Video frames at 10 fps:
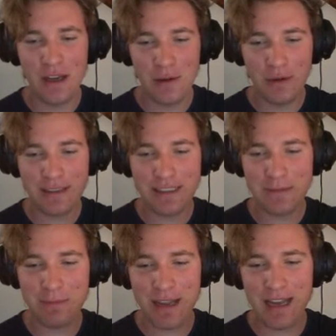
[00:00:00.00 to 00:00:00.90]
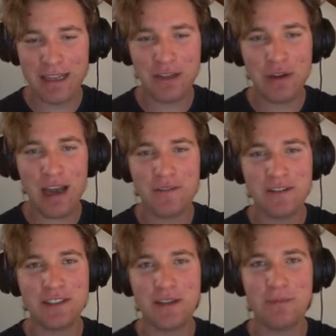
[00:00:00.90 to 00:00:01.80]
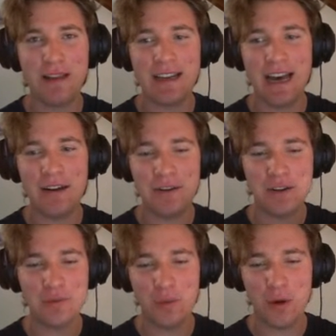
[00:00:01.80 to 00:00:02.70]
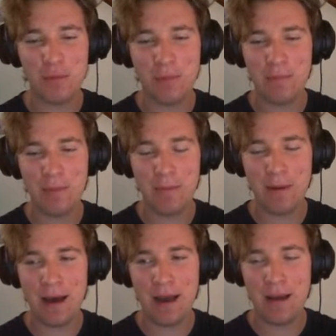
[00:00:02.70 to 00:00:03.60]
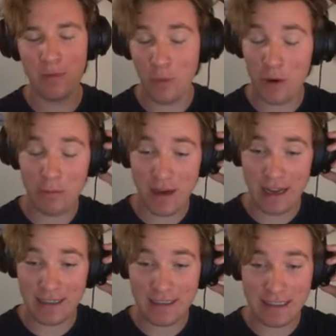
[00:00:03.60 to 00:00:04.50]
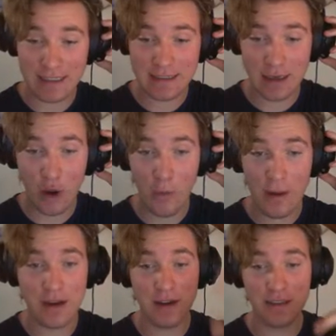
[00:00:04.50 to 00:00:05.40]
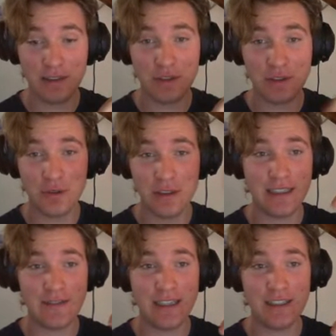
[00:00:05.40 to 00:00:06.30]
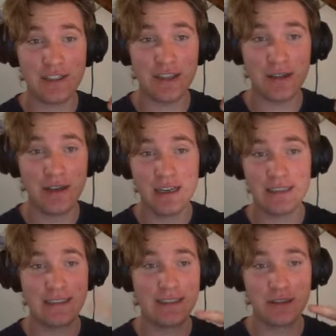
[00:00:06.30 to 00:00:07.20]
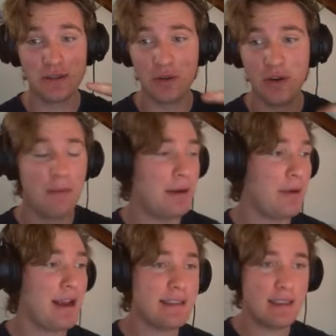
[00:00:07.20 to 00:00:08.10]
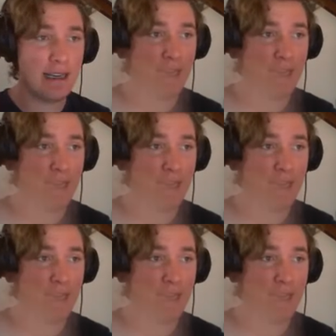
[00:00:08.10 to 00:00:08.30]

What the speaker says: Was this plan? Did you have this shot planned out? Or did you walk by and see this? And like, oh my god, this looks cool. Let's definitely get a shot here. Because this is cool. By the way, guys.